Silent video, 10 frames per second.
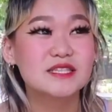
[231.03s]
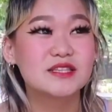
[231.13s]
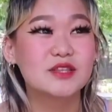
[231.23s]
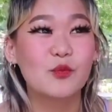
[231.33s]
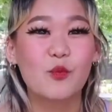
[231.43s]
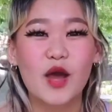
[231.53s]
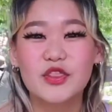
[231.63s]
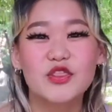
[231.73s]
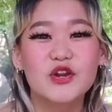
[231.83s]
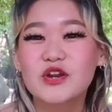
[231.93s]
the
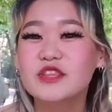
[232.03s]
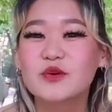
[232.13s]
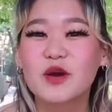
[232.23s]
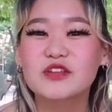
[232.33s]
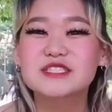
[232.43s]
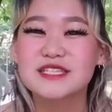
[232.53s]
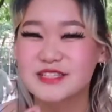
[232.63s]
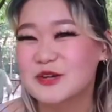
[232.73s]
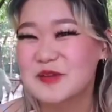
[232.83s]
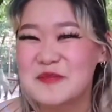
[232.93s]
weather. The weather's a
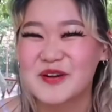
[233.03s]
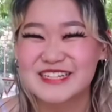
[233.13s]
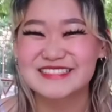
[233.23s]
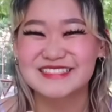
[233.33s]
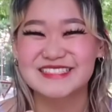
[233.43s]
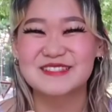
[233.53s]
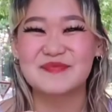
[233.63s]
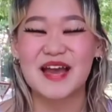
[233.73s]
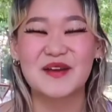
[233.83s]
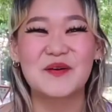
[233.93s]
little bit more consistent
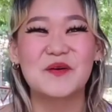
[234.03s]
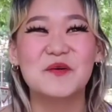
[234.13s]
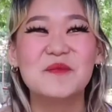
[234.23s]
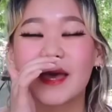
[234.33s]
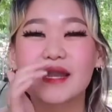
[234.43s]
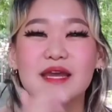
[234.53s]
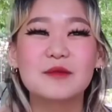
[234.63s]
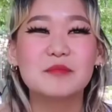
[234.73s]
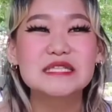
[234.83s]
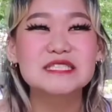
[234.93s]
back home. And I
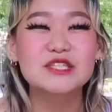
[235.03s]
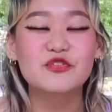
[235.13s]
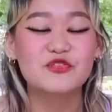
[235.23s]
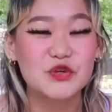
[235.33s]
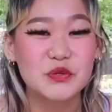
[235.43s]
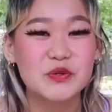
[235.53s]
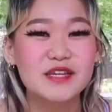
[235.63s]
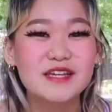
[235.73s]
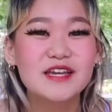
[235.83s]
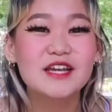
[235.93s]
miss the
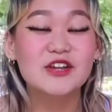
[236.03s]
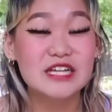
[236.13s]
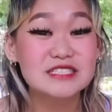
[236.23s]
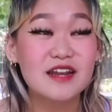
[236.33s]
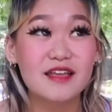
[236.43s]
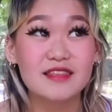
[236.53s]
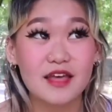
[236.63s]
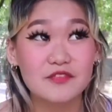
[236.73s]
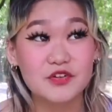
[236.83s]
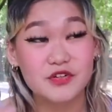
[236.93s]
food. Granted, I
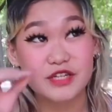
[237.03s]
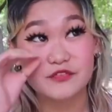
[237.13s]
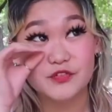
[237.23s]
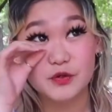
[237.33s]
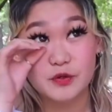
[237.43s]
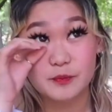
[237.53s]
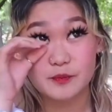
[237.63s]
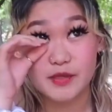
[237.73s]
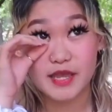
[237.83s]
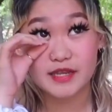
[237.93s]
love Korean food.
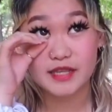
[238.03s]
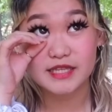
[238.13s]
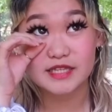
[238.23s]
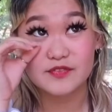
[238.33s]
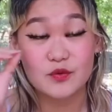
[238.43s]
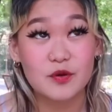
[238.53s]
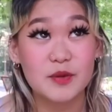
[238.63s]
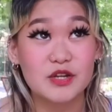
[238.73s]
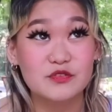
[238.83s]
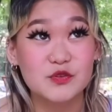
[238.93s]
And like, even though
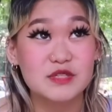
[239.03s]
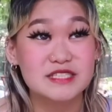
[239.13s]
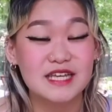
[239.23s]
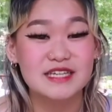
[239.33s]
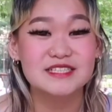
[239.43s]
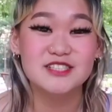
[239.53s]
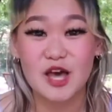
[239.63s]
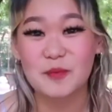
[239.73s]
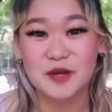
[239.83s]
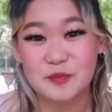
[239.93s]
American food is like
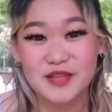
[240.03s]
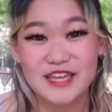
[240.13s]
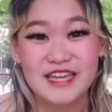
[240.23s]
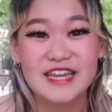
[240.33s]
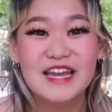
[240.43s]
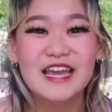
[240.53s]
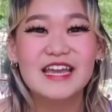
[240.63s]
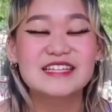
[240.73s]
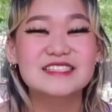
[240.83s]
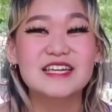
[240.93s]
slop on a plate,
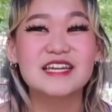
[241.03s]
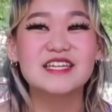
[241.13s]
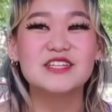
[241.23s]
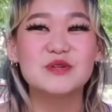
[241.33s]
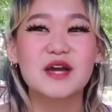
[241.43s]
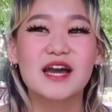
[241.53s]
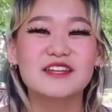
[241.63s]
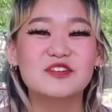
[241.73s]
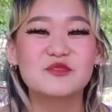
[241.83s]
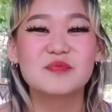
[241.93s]
it's like you
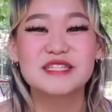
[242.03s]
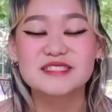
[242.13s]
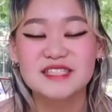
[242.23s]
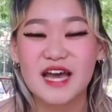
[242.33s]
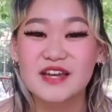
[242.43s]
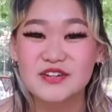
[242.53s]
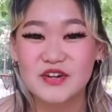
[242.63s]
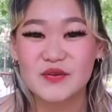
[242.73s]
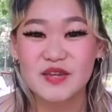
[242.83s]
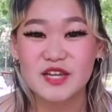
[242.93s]
kind of miss that growing